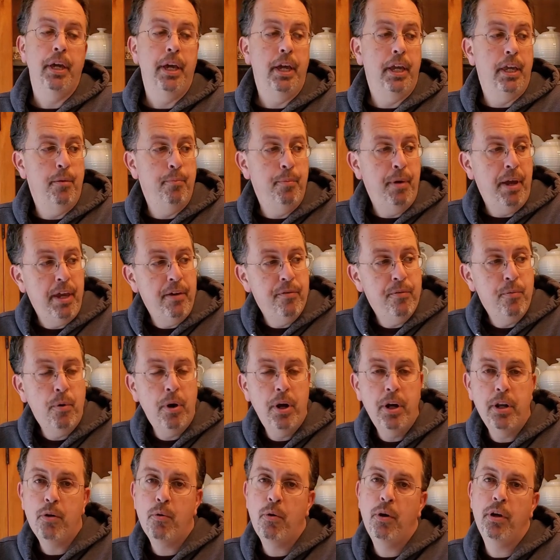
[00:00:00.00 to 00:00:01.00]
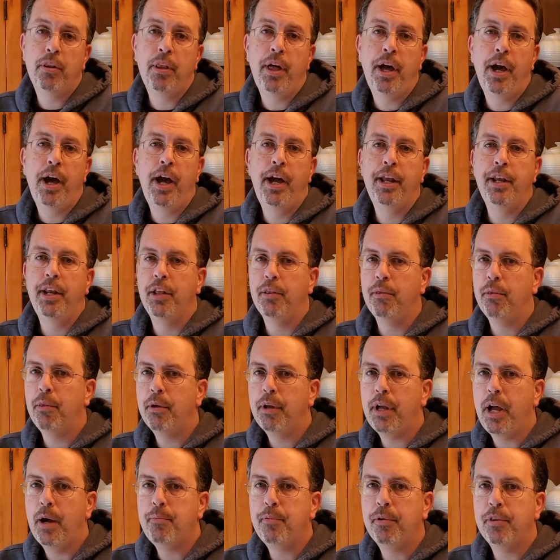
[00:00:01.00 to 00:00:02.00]
You may even want to go online and
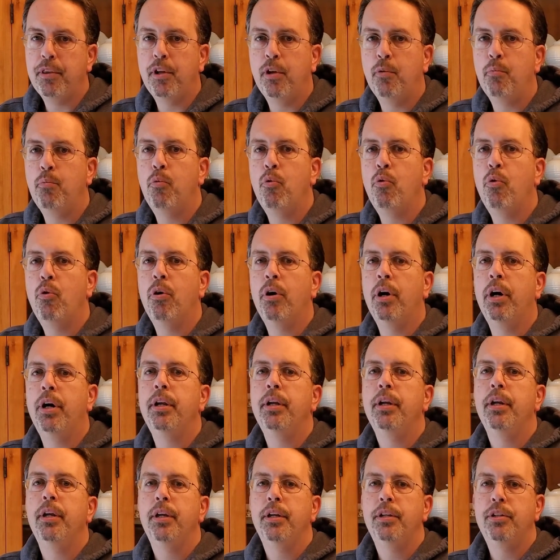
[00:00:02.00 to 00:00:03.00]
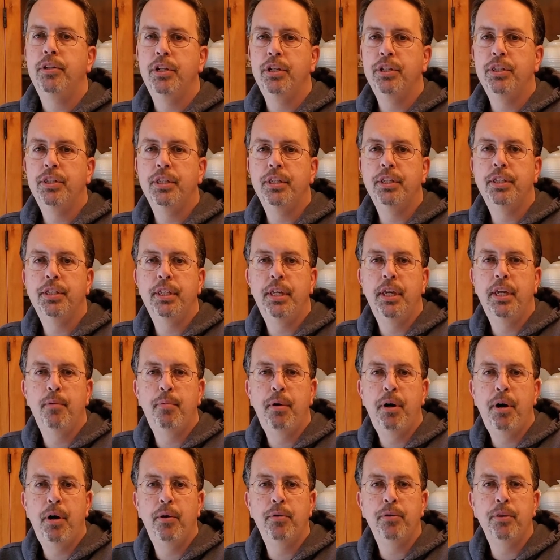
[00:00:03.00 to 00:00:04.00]
look up a little more just to see
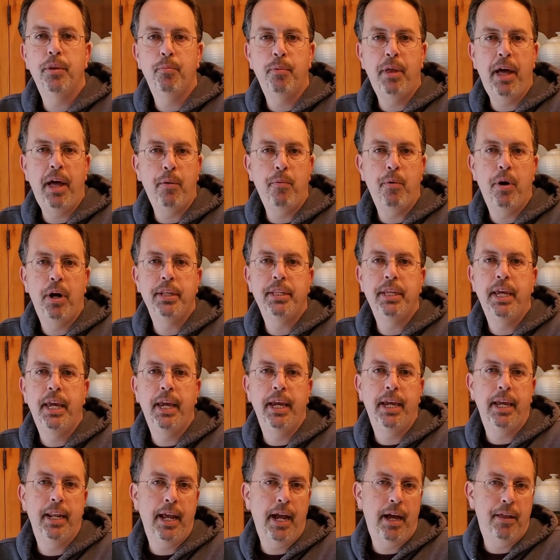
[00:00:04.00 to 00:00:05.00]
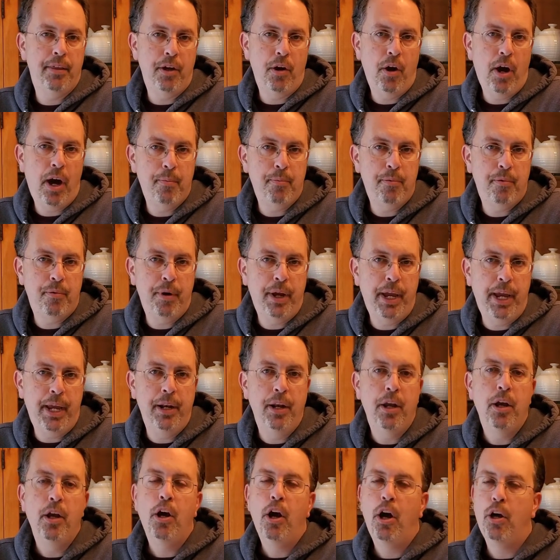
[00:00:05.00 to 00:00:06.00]
about the black water tank and how they operate.
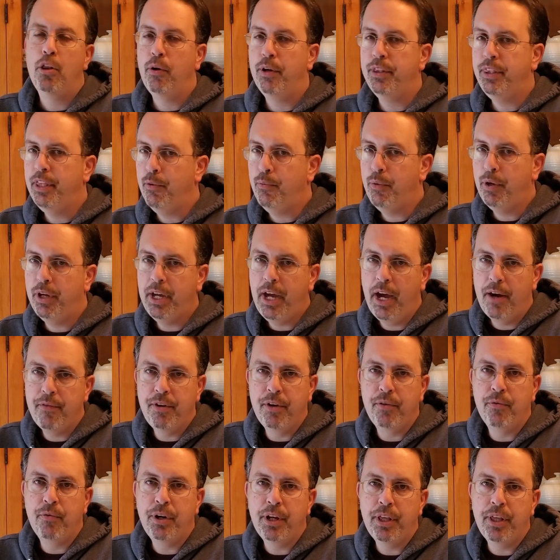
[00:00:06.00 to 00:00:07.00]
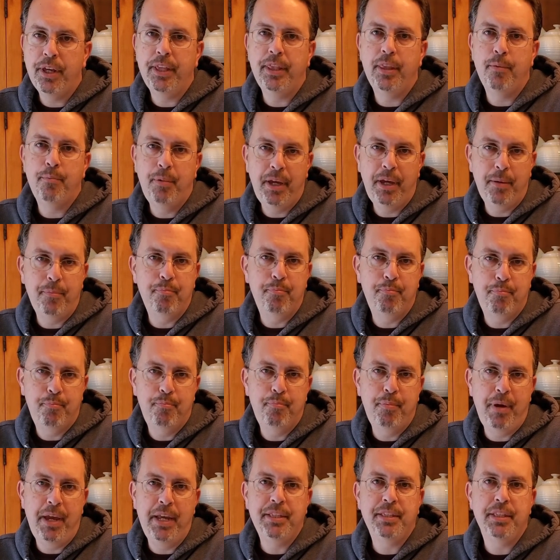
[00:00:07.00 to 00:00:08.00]
Although I think we covered really the big
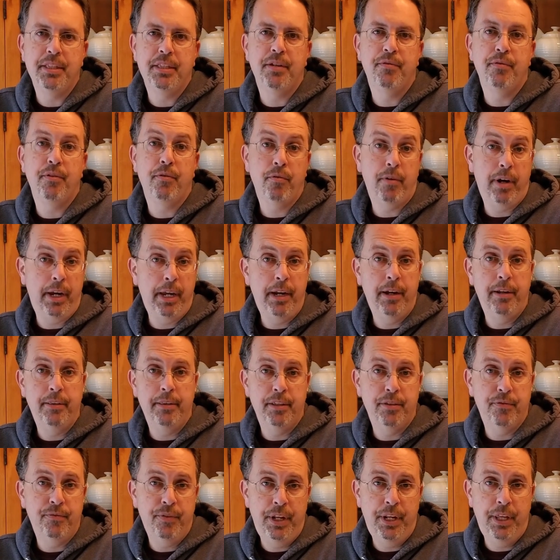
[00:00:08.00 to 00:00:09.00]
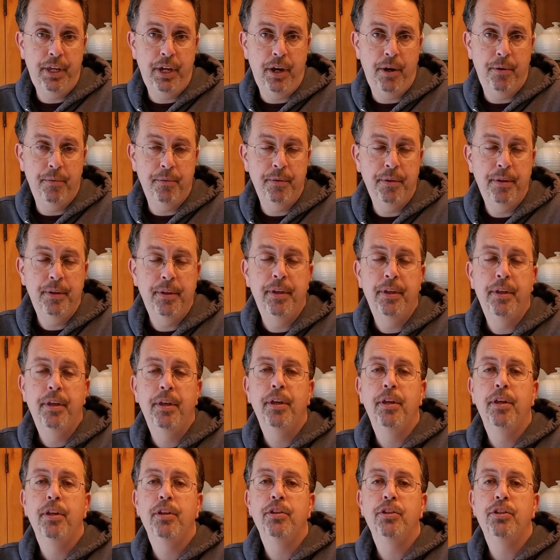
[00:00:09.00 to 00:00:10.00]
basis of it right here in this video.
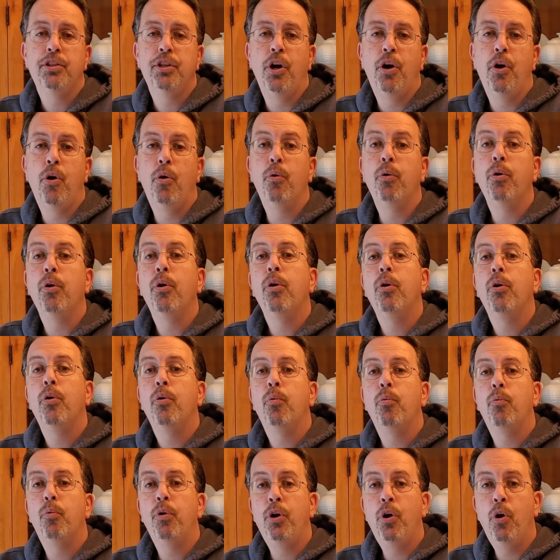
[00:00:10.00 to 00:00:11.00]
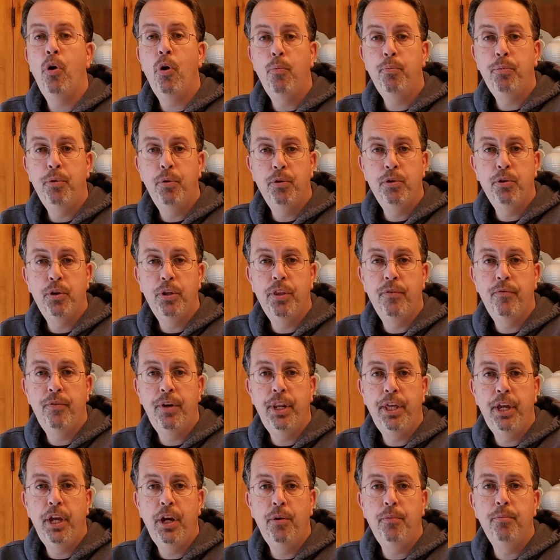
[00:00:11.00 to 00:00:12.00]
So we hope you enjoyed the
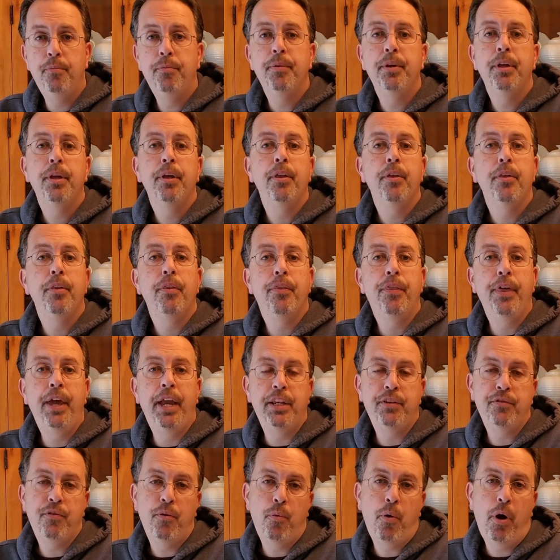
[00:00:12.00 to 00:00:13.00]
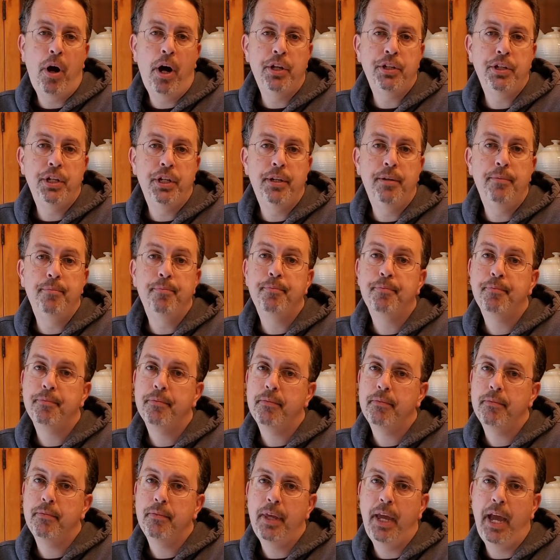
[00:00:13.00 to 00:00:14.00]
video. Thanks for watching.
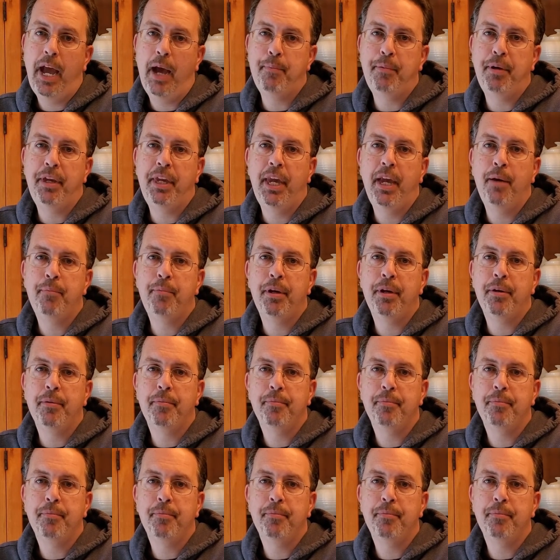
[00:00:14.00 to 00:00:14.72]
Happy camping.